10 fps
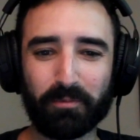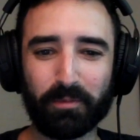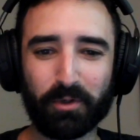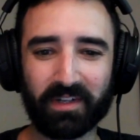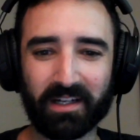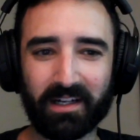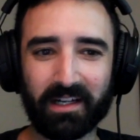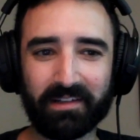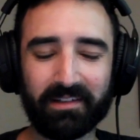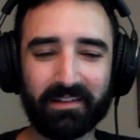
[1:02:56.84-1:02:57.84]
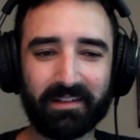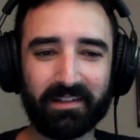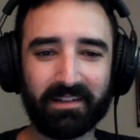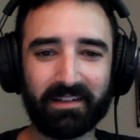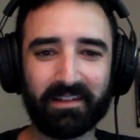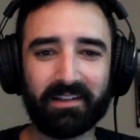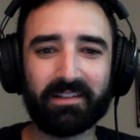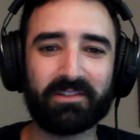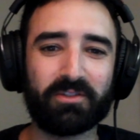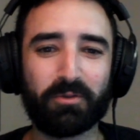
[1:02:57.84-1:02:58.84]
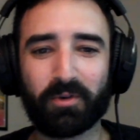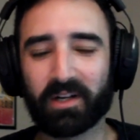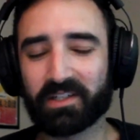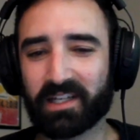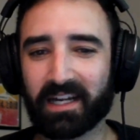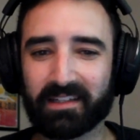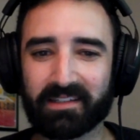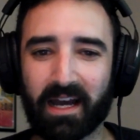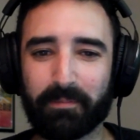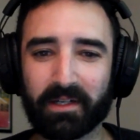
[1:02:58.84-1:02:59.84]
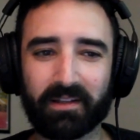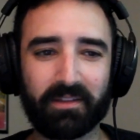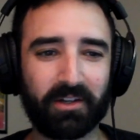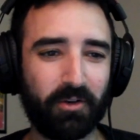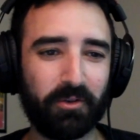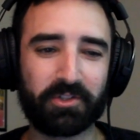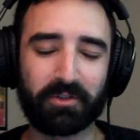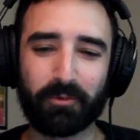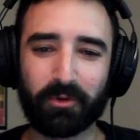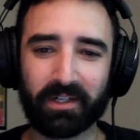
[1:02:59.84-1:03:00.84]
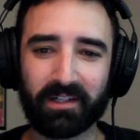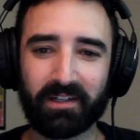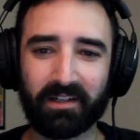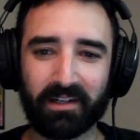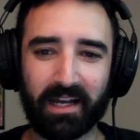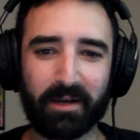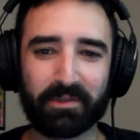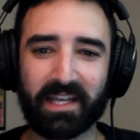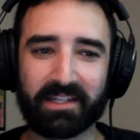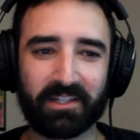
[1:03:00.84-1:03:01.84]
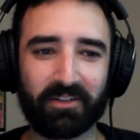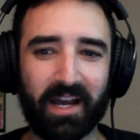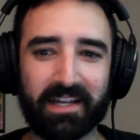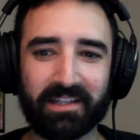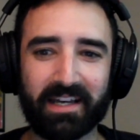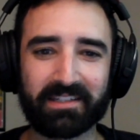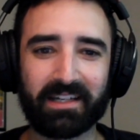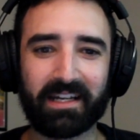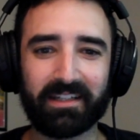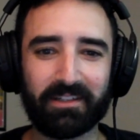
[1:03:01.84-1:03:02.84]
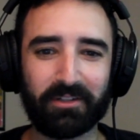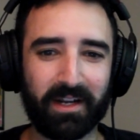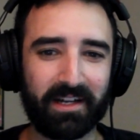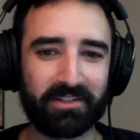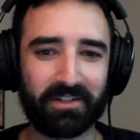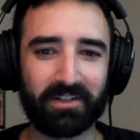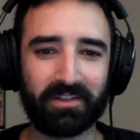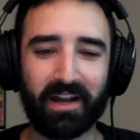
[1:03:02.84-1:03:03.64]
Moving on to our second topic, the culture war. I was texting you guys last night. You guys are